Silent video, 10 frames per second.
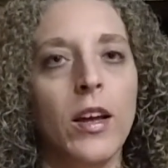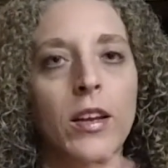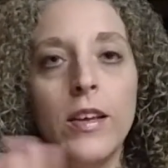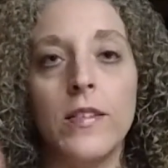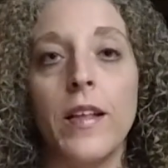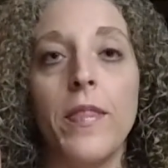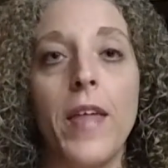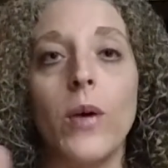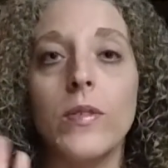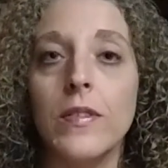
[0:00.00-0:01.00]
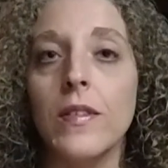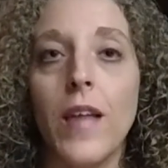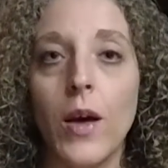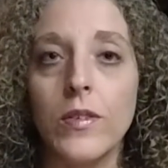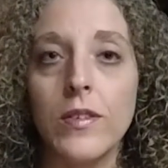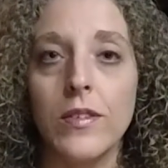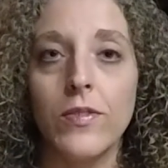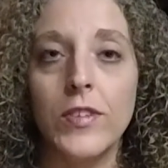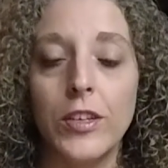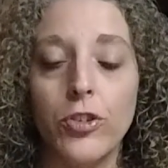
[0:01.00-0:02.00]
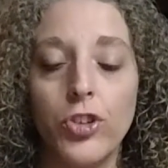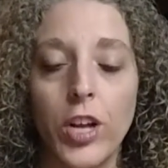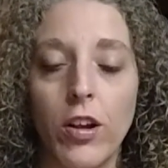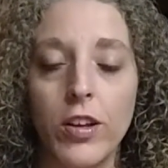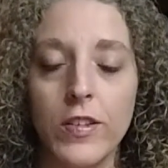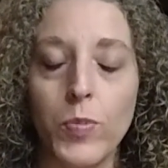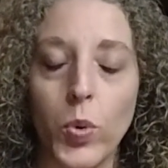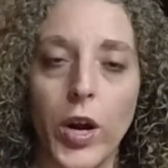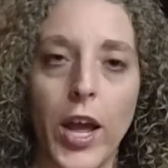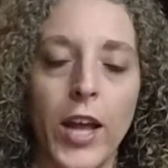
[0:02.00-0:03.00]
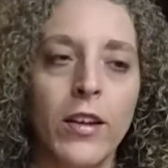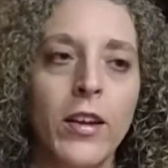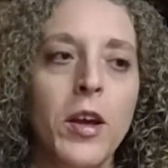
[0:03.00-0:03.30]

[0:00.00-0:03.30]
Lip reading: and he's had thousands of tears shed on his poor head.